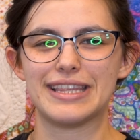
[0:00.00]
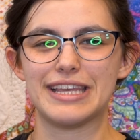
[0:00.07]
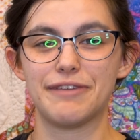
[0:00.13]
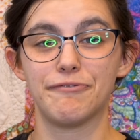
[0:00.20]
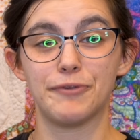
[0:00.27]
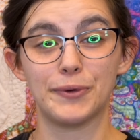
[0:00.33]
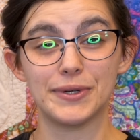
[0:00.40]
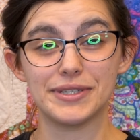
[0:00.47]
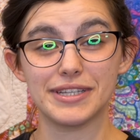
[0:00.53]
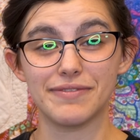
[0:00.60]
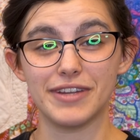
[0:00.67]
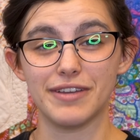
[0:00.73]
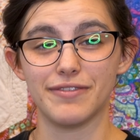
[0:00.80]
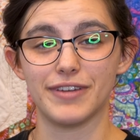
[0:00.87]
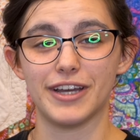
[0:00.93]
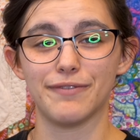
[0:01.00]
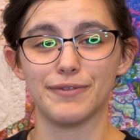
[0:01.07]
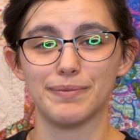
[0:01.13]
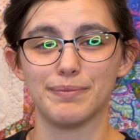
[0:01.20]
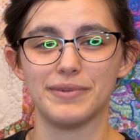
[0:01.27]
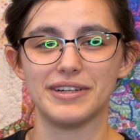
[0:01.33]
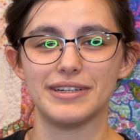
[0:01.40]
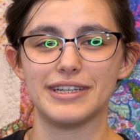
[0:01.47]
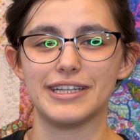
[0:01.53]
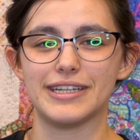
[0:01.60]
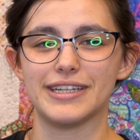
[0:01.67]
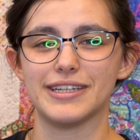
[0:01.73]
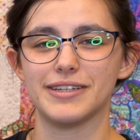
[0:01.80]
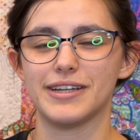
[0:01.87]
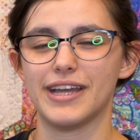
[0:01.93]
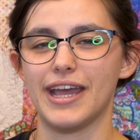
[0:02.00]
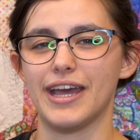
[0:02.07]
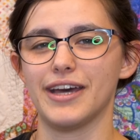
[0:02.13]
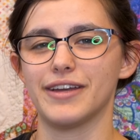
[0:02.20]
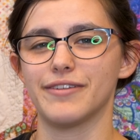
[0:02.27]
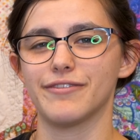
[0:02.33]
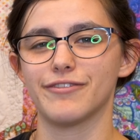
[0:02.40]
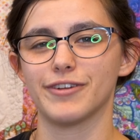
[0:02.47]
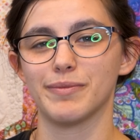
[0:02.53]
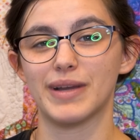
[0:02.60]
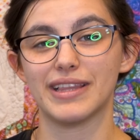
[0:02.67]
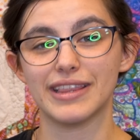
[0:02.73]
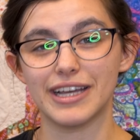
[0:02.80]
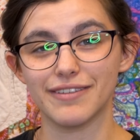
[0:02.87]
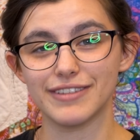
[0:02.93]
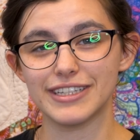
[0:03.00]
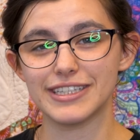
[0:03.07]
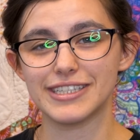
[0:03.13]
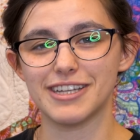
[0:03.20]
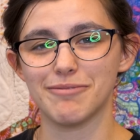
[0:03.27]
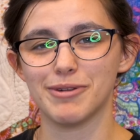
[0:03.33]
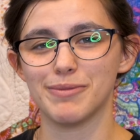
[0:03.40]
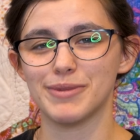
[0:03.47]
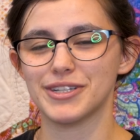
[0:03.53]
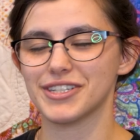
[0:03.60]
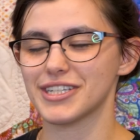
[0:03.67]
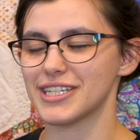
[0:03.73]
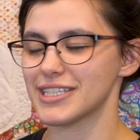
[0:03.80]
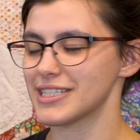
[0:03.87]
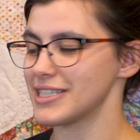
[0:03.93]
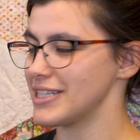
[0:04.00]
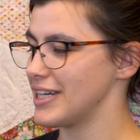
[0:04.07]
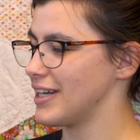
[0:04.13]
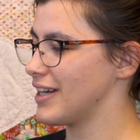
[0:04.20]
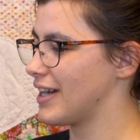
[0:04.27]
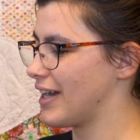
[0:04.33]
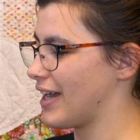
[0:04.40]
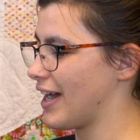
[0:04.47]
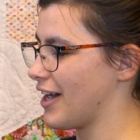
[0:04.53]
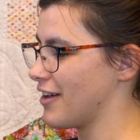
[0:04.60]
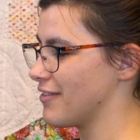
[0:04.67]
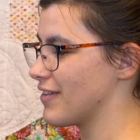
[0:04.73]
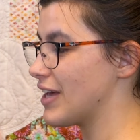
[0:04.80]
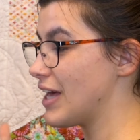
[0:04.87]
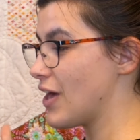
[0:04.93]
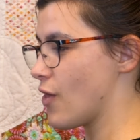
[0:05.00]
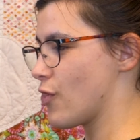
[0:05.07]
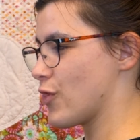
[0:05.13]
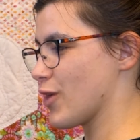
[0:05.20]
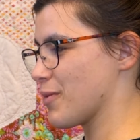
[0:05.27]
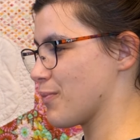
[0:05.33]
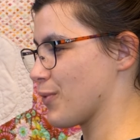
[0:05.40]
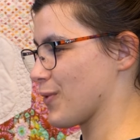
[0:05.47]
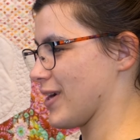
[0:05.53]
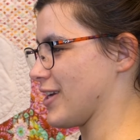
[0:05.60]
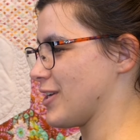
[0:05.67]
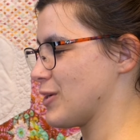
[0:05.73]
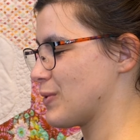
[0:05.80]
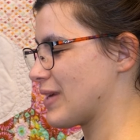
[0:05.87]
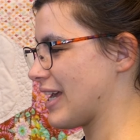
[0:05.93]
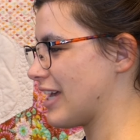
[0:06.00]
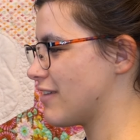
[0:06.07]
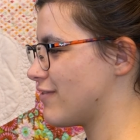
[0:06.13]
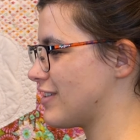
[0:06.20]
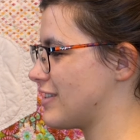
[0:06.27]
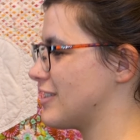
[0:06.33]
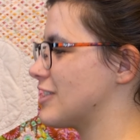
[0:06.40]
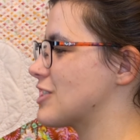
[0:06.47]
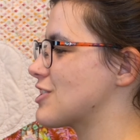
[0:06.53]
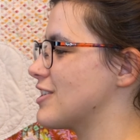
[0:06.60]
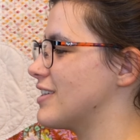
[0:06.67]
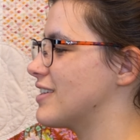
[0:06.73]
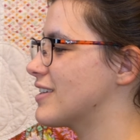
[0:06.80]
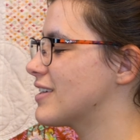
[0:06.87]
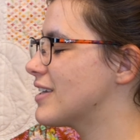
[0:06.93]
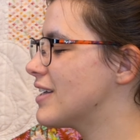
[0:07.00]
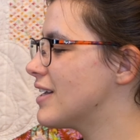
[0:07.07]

the 475 from Bernina, and for my lovely demo machine today I have the brand new Kaffe Edition.